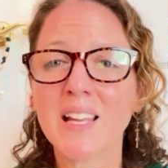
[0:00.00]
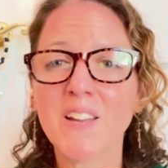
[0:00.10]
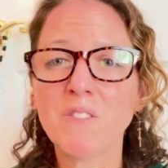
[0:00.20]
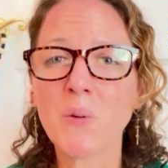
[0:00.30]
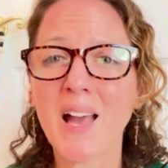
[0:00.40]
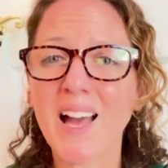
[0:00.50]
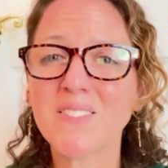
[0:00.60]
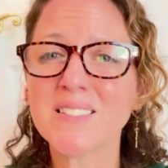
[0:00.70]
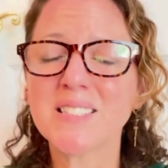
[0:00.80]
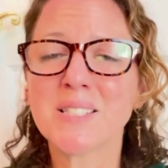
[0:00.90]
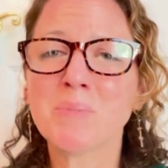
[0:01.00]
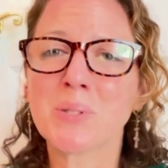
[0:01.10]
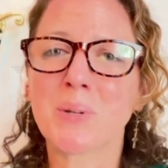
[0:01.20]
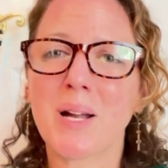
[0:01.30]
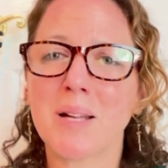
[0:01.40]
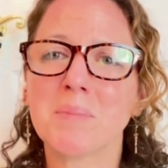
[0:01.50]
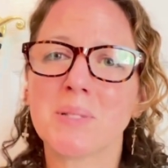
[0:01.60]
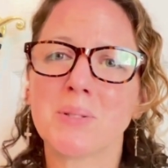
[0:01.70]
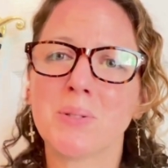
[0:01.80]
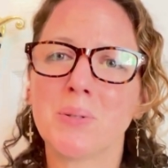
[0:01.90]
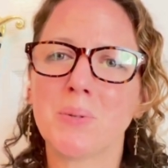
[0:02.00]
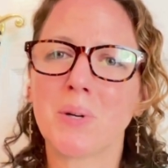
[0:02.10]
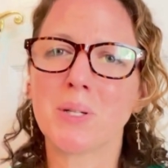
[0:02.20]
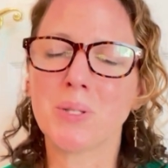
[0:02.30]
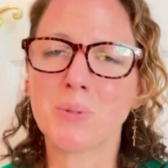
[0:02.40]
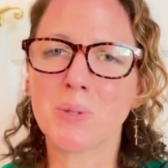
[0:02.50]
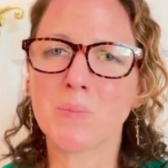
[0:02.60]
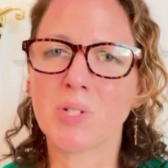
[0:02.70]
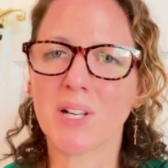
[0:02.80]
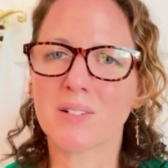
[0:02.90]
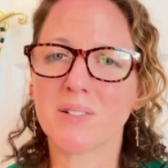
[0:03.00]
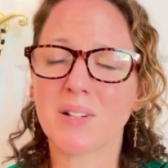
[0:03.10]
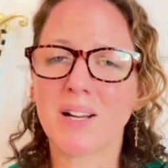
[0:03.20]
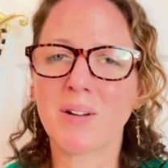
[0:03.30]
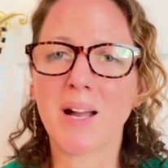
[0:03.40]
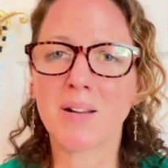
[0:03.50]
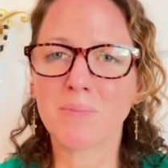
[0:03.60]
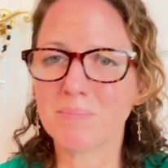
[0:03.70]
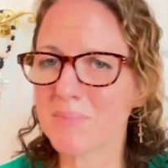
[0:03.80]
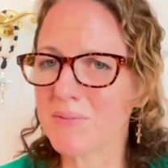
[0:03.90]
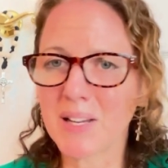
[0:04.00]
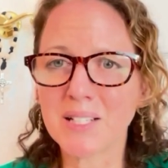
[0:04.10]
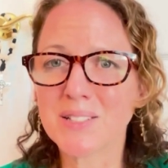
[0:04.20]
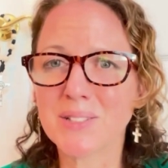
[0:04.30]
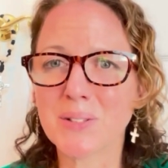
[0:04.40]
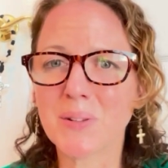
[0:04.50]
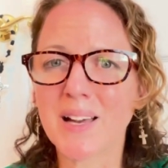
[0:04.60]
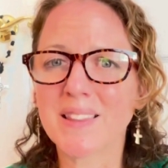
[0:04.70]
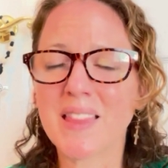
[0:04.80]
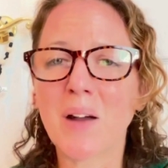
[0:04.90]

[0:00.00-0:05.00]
If you haven't subscribed to our YouTube channel, I invite you to do that.